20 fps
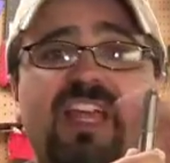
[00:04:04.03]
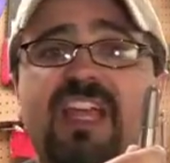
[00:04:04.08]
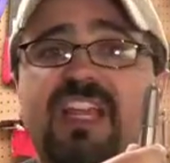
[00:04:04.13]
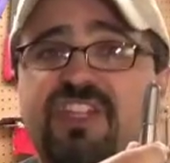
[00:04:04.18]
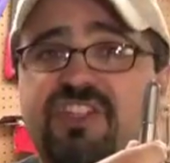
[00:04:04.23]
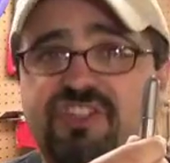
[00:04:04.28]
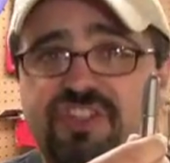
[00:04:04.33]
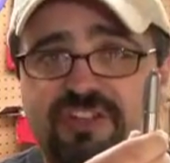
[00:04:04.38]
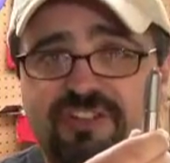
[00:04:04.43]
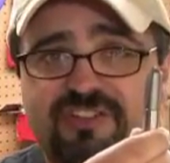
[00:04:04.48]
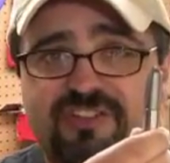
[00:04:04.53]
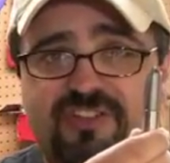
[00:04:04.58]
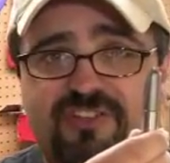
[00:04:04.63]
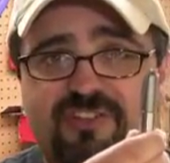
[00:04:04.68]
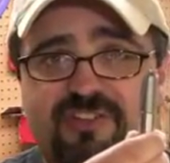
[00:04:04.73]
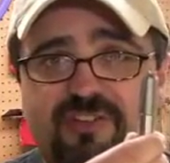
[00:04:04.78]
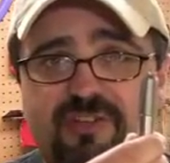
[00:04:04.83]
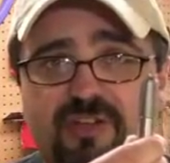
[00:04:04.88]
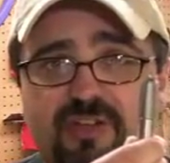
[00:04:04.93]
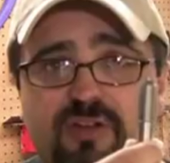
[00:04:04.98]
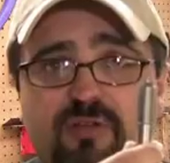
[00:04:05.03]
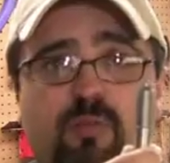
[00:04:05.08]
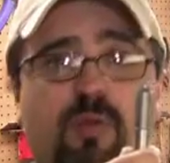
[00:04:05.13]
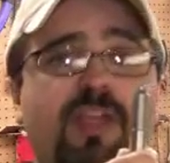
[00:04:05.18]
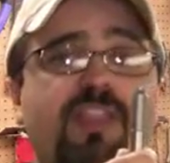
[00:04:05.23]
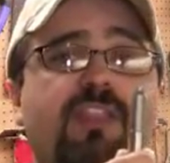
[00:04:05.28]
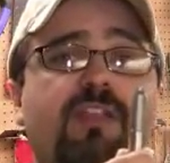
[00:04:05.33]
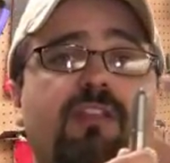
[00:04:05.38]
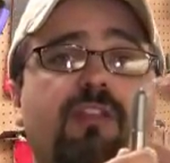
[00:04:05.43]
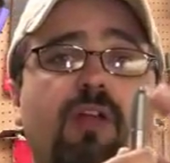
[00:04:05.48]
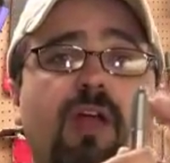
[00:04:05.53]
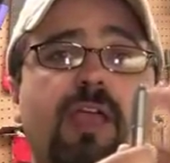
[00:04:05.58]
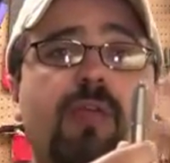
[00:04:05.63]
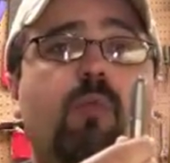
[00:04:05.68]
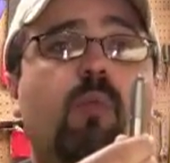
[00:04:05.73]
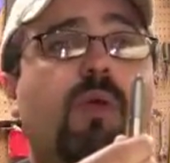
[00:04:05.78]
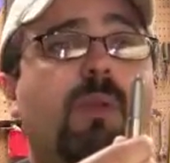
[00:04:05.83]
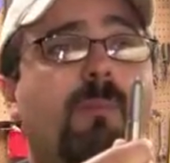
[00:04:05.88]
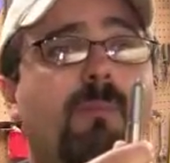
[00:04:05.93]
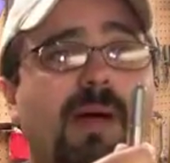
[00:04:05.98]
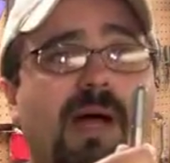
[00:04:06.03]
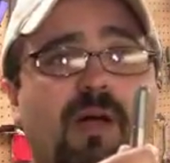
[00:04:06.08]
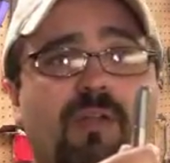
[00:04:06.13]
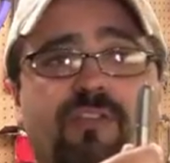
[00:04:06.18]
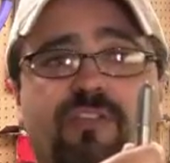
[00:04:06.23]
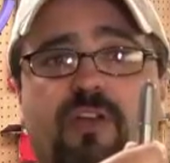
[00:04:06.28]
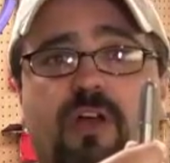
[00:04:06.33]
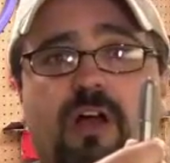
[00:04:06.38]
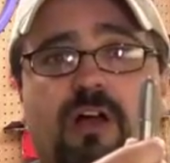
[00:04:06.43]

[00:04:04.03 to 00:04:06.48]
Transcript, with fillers: It just doesn't look right. The light would bounce